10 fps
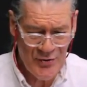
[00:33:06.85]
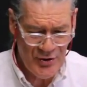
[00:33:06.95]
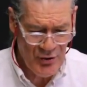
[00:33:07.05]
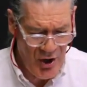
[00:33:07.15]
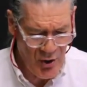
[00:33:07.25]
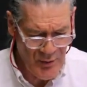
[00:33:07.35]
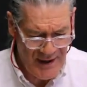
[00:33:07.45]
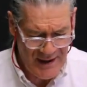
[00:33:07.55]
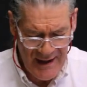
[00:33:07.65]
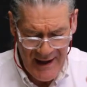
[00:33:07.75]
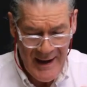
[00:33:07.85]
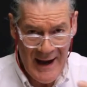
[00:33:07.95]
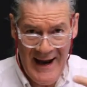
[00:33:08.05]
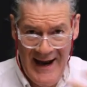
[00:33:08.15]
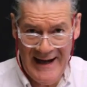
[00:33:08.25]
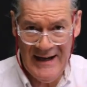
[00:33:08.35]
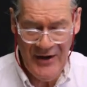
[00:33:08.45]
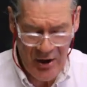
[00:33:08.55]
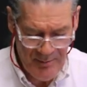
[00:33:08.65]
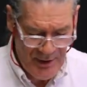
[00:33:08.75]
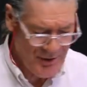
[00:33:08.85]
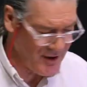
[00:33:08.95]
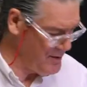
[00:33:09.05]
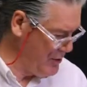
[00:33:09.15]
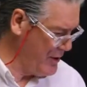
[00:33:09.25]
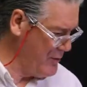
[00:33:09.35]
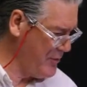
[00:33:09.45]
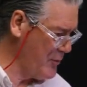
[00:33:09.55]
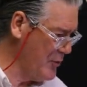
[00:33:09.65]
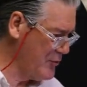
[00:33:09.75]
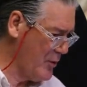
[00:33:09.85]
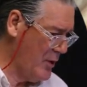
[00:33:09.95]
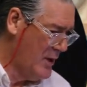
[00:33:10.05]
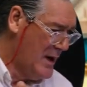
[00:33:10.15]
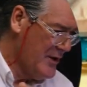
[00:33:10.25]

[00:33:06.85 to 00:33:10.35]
You're already uh, hanging in there and building community with Roo's Crew.